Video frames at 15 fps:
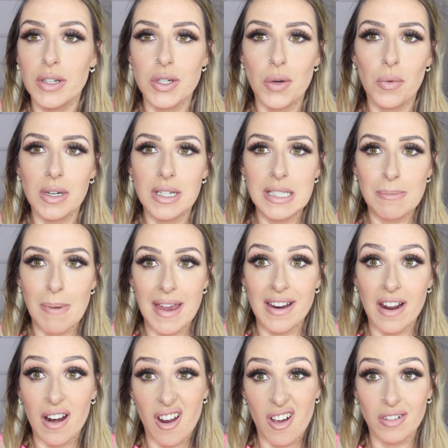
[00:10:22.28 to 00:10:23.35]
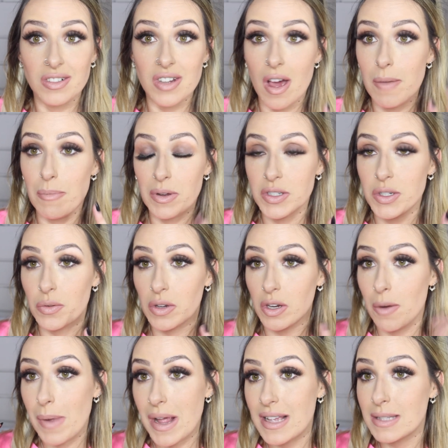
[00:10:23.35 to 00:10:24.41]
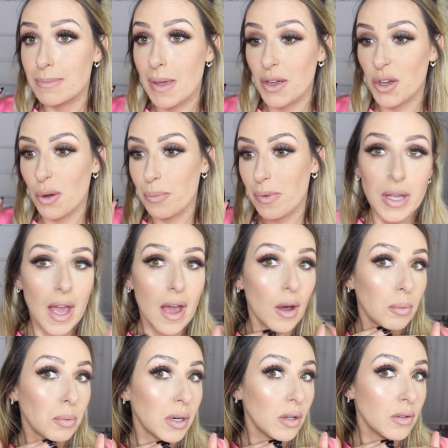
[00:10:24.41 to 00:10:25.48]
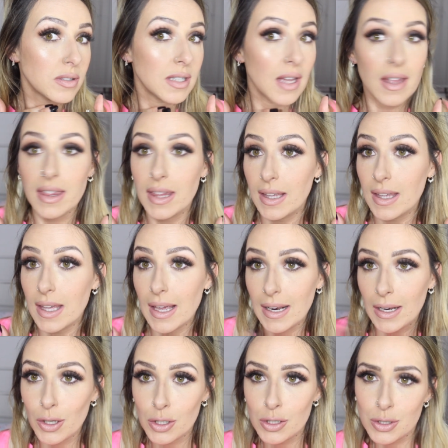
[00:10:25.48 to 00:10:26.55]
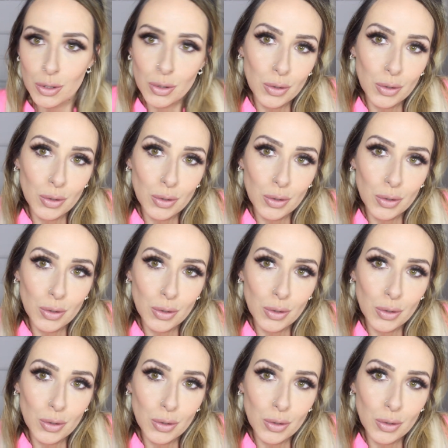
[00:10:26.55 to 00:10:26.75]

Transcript: or you don't want to spend a long time on doing your base makeup. But yeah, up close, I think it looks